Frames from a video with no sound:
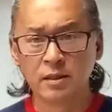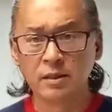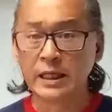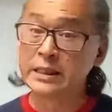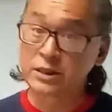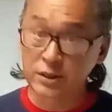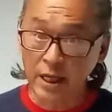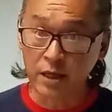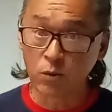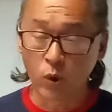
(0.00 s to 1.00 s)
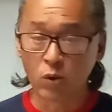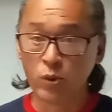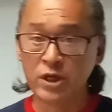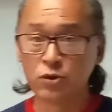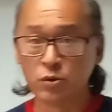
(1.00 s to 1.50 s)
Instead, what
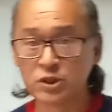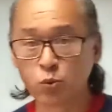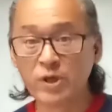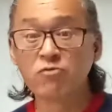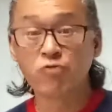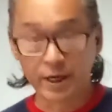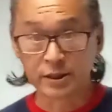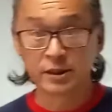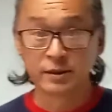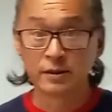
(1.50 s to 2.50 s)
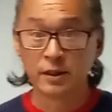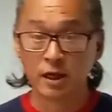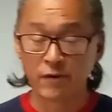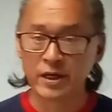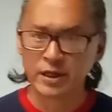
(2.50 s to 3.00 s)
we do is we rent. All
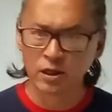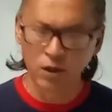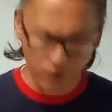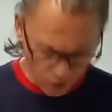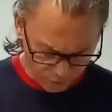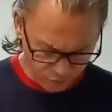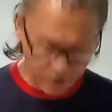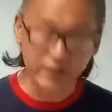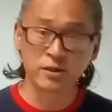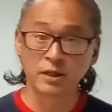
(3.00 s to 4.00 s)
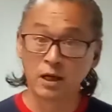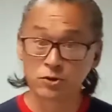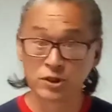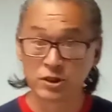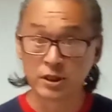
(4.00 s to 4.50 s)
right? There are a lot of rental
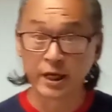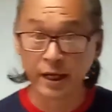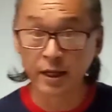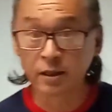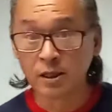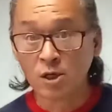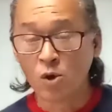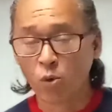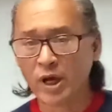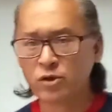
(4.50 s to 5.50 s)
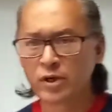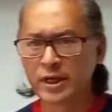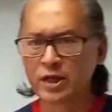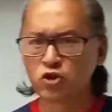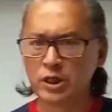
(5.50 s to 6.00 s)
houses in KL where you can
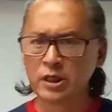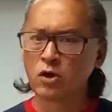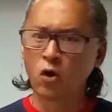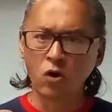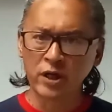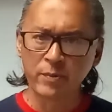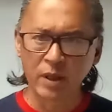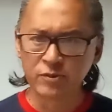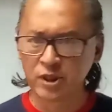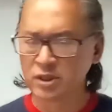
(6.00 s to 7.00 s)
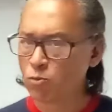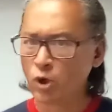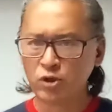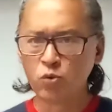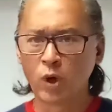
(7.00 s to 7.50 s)
actually call them up, tell them
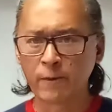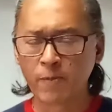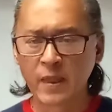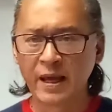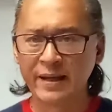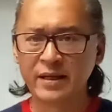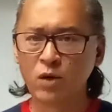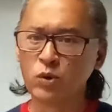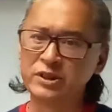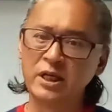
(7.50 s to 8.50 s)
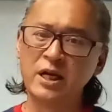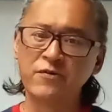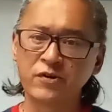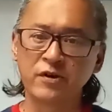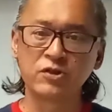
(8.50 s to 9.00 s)
what you want, and they will
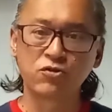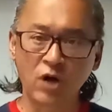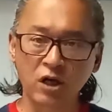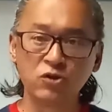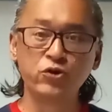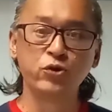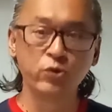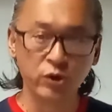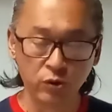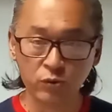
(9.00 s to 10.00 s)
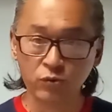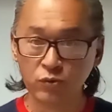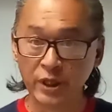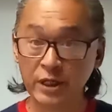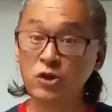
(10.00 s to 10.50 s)
deliver a truck to you
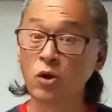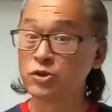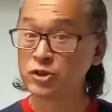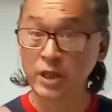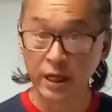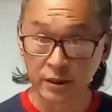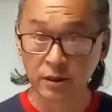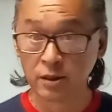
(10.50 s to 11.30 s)
in your state